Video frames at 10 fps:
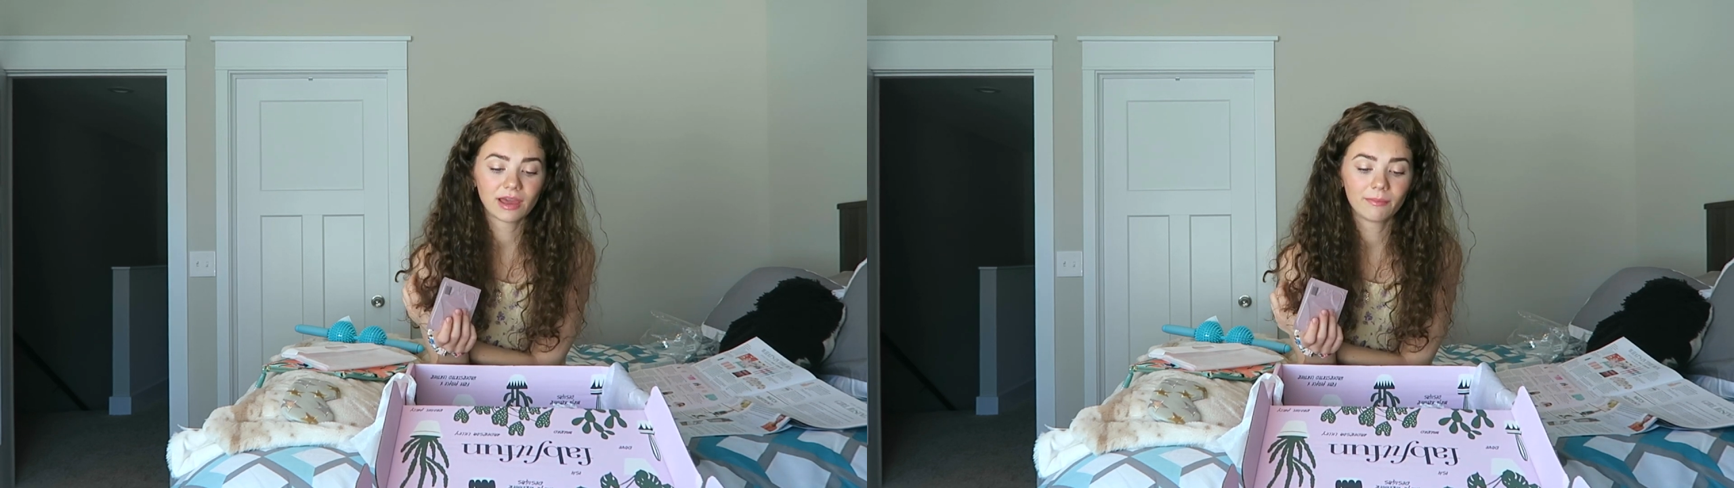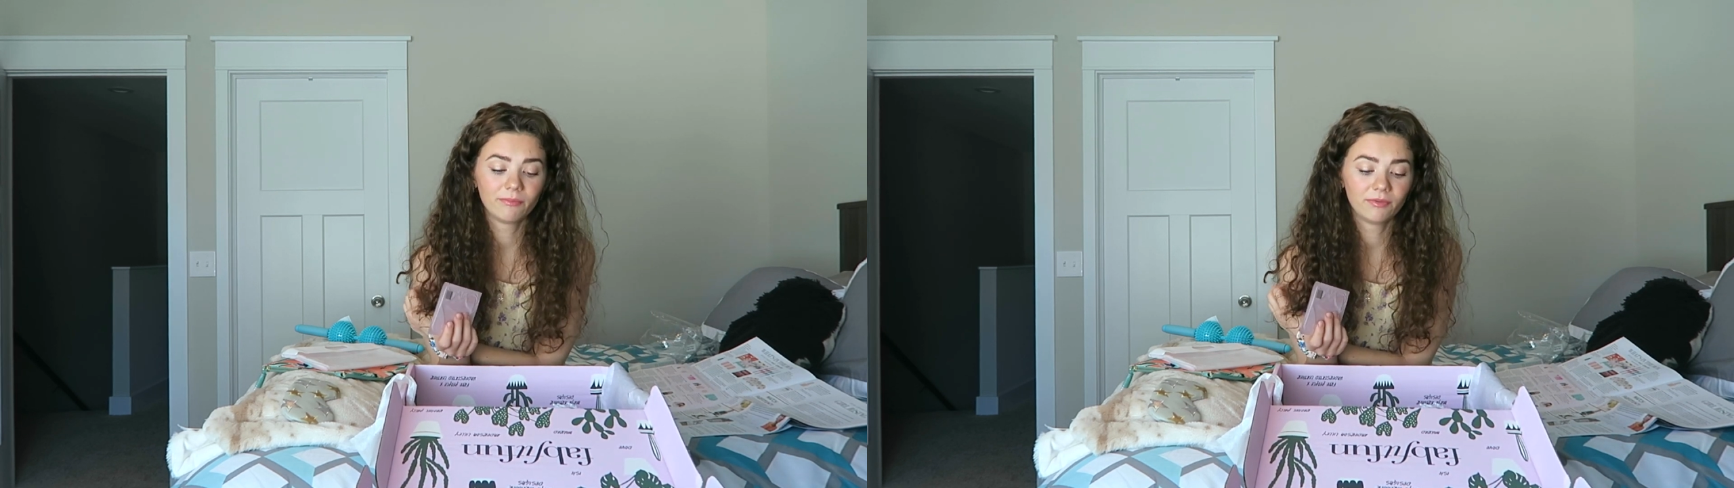
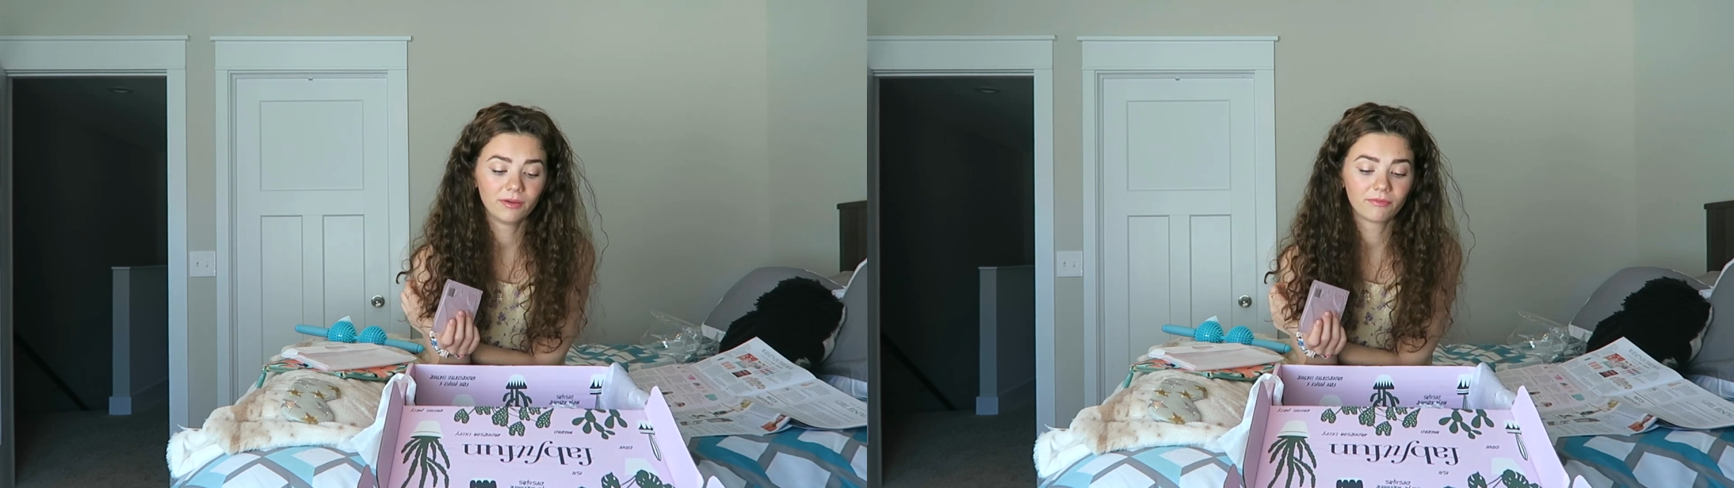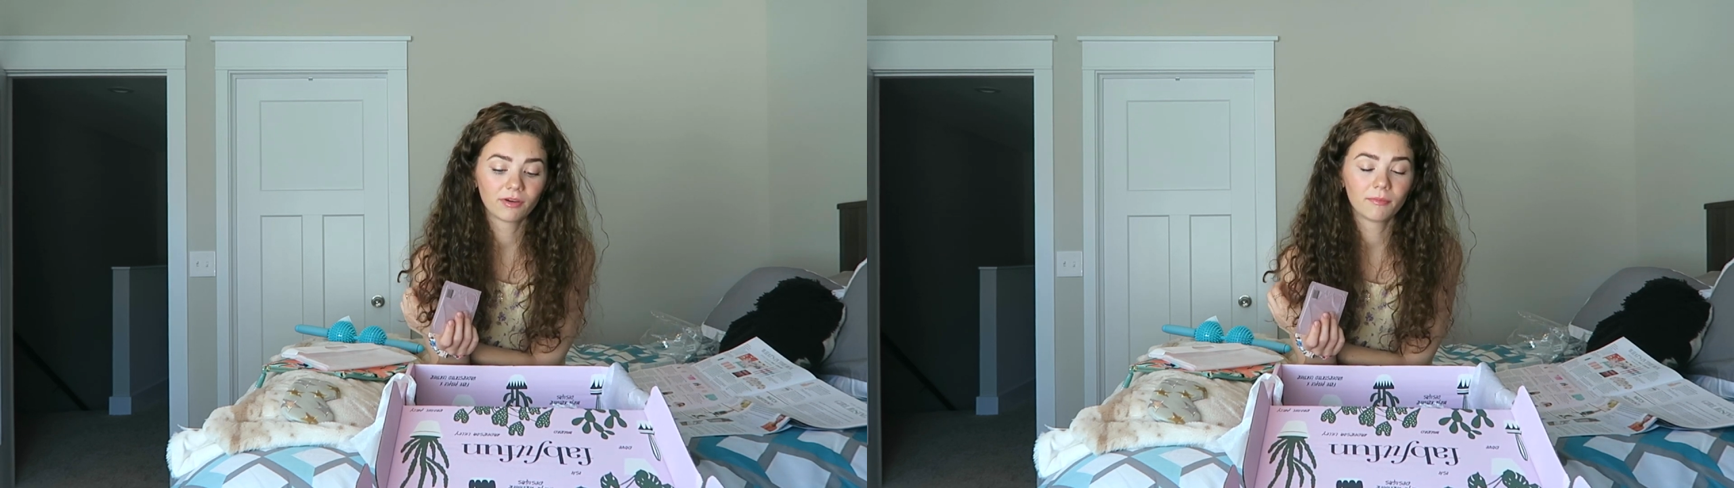
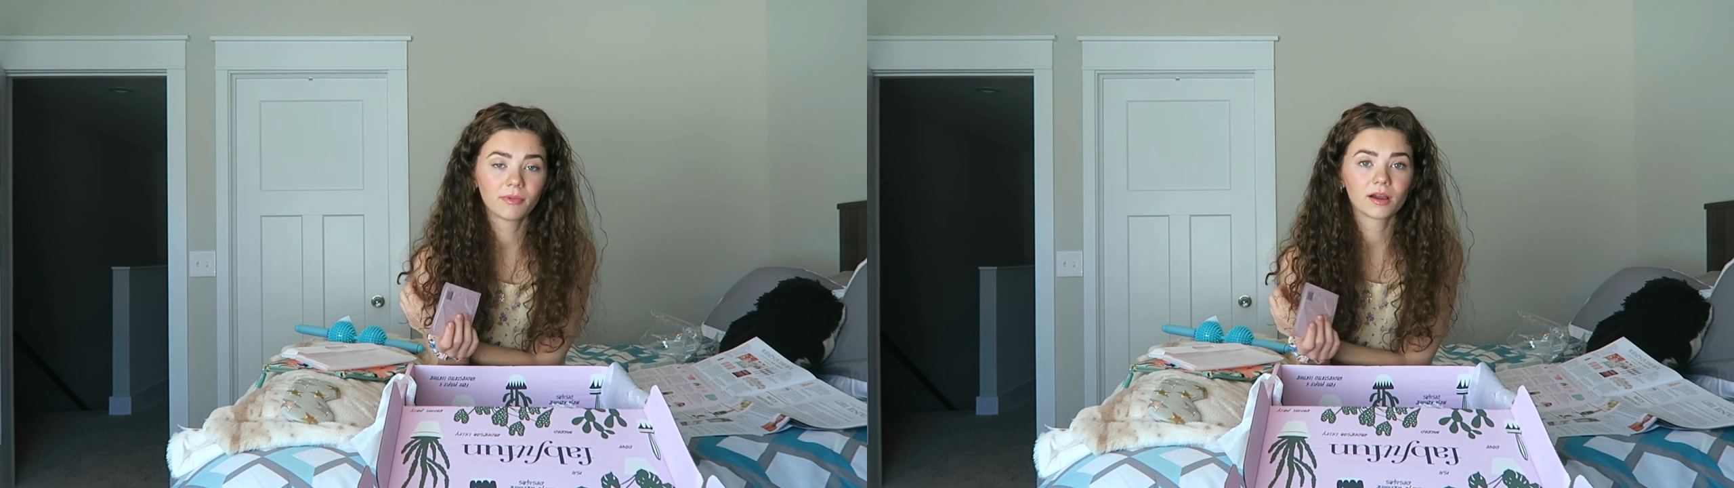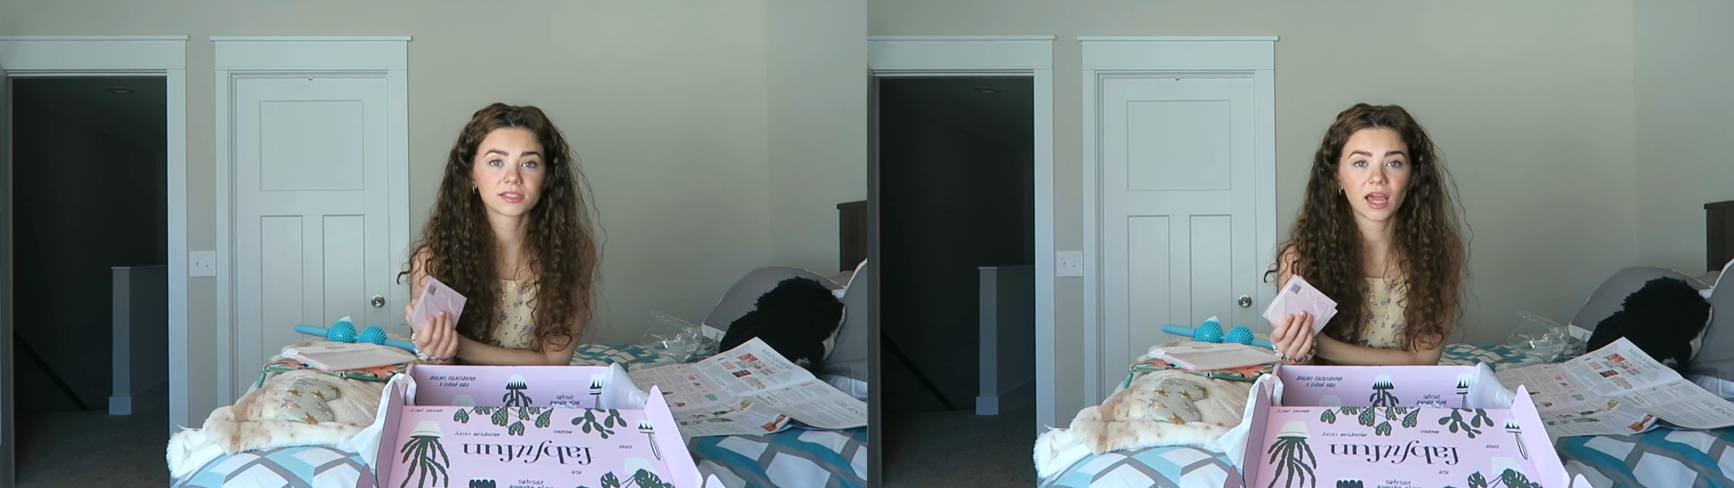FabFitFun
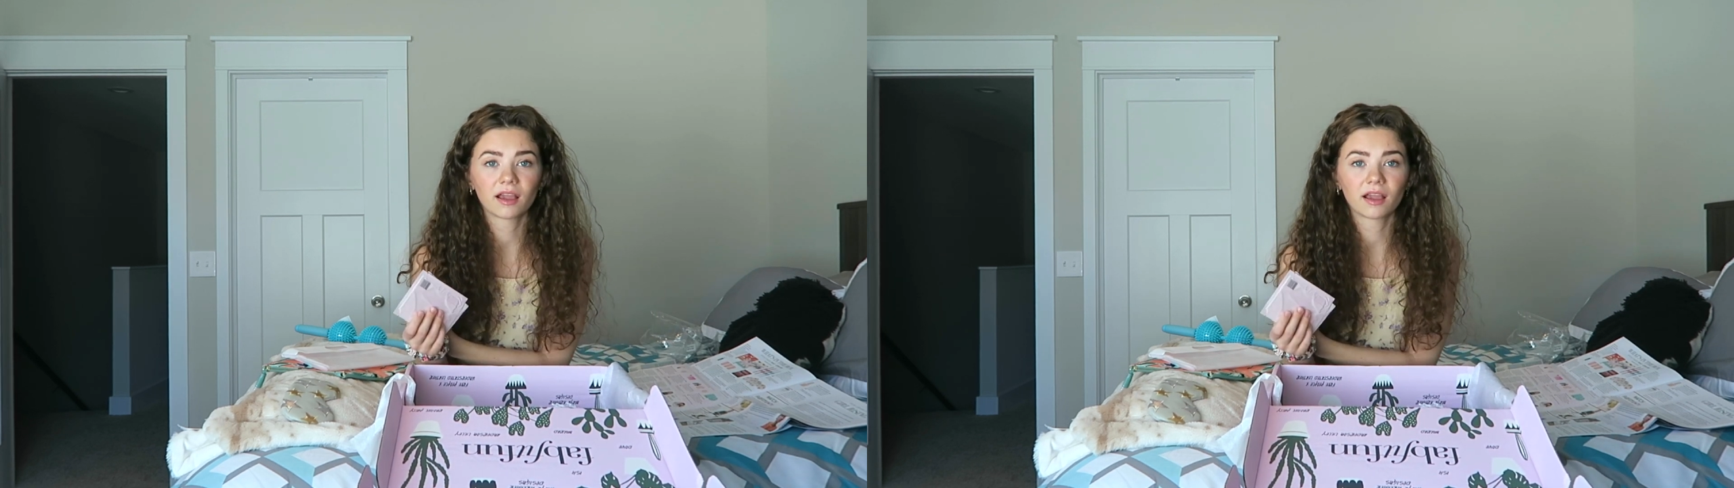box,